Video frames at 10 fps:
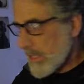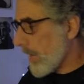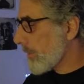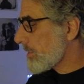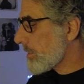I
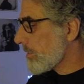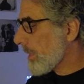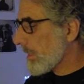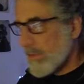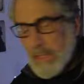would zoom
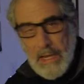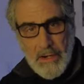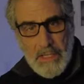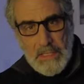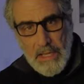into the
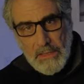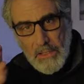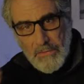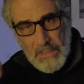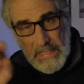areas and I'd
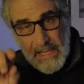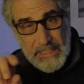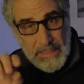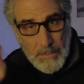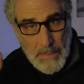look for
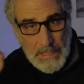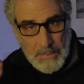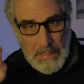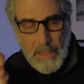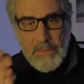dust that might
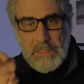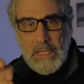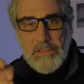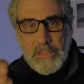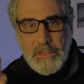be on the
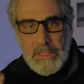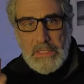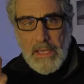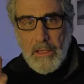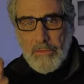sensor
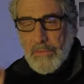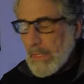itself.